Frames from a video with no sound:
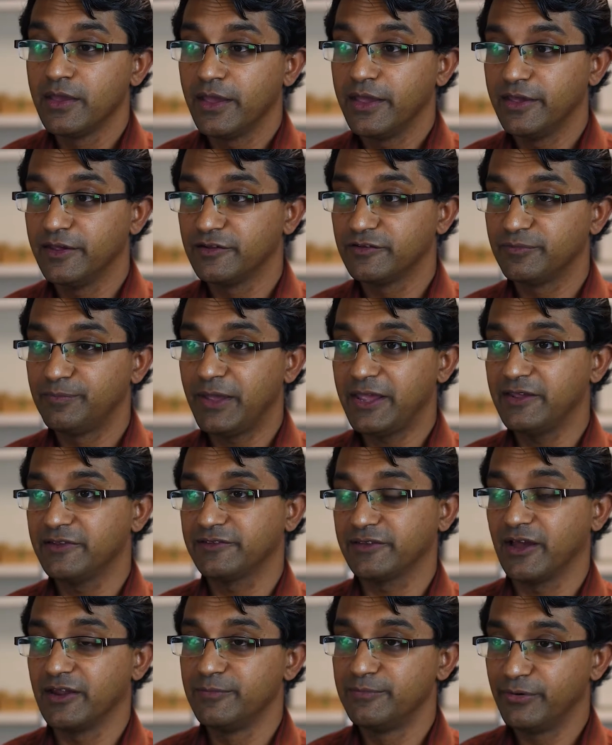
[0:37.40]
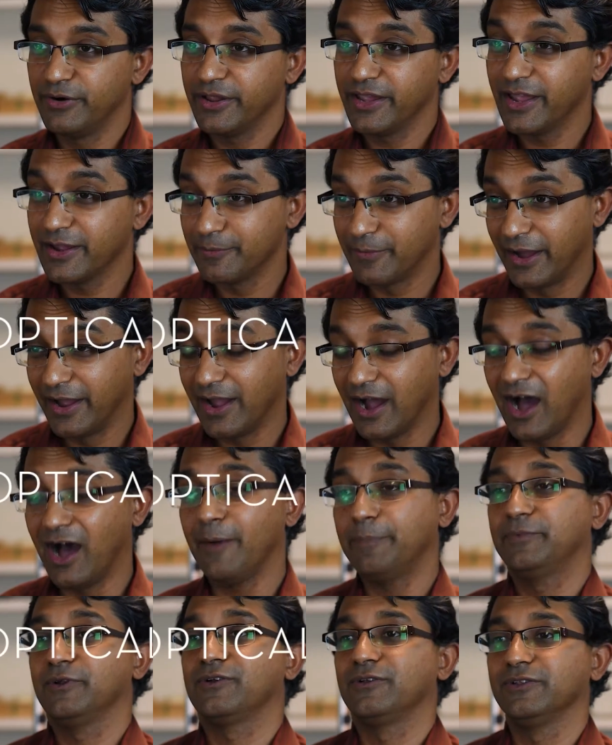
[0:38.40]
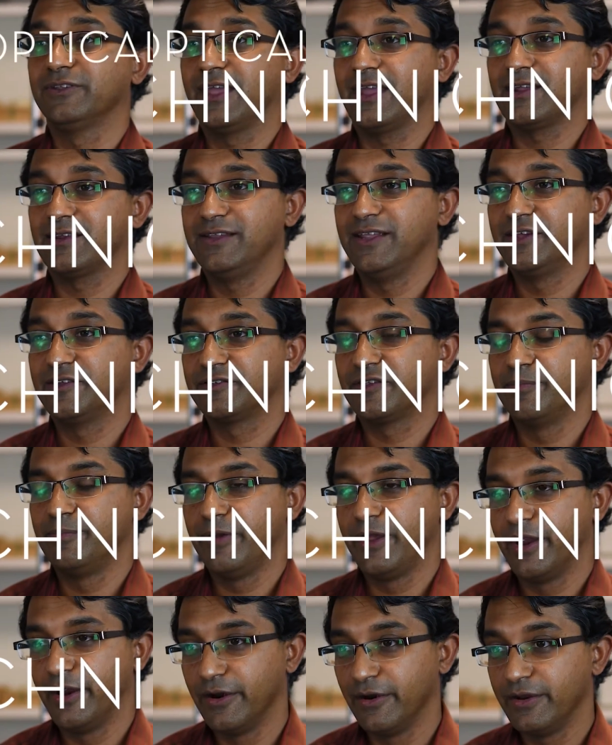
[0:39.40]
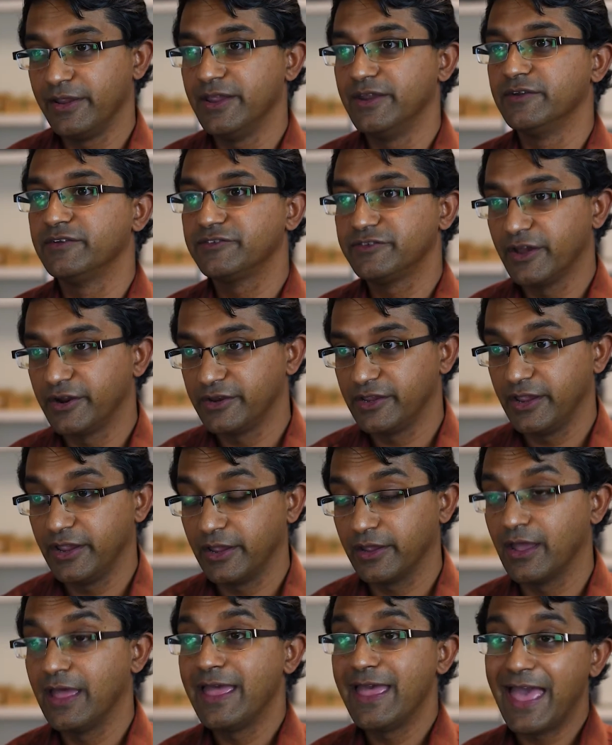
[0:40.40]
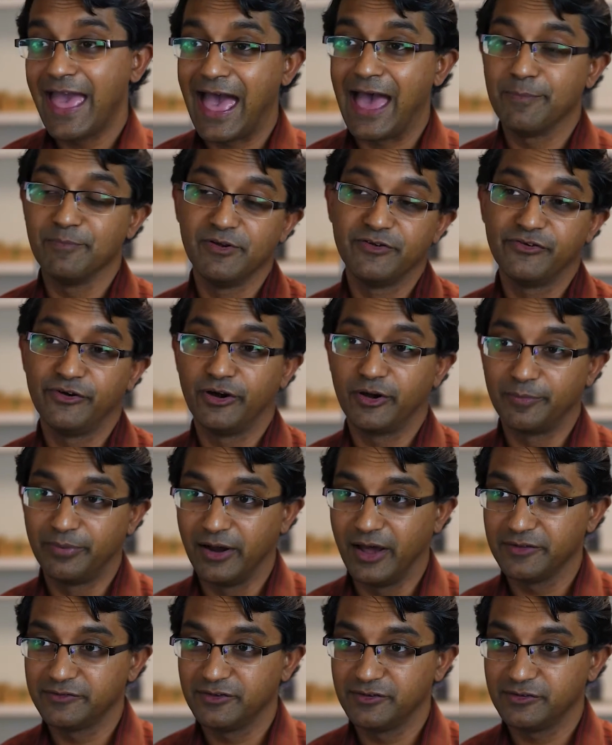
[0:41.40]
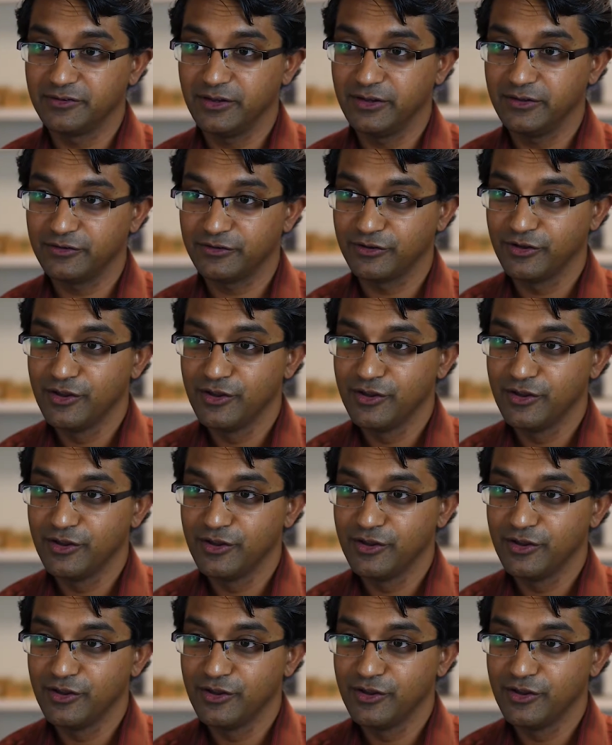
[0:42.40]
is based on bringing my optical techniques to bear in studying atmospheric processes.